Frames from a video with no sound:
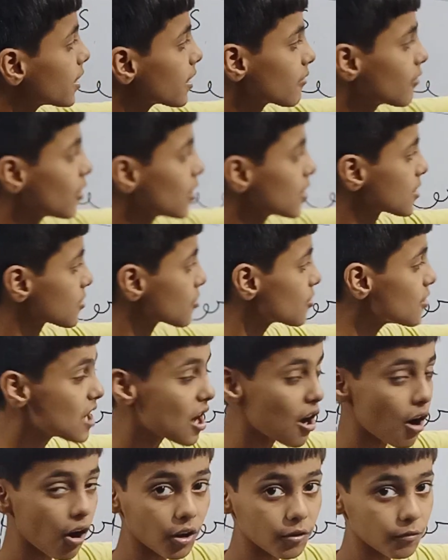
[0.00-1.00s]
equals to,
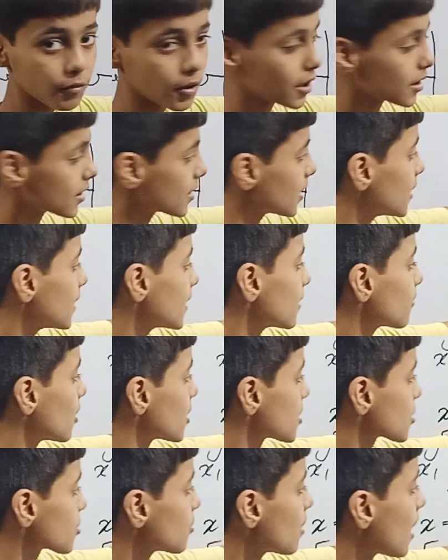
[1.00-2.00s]
or work done
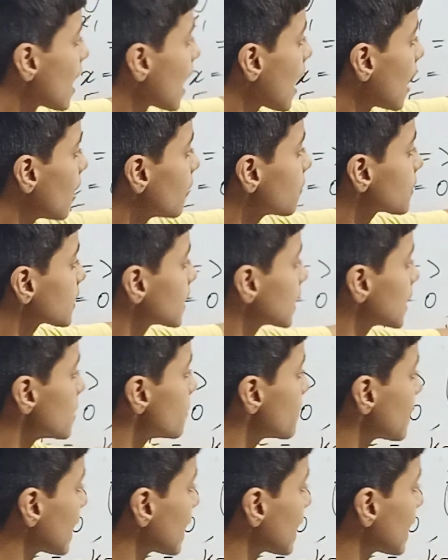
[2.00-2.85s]
equals to half k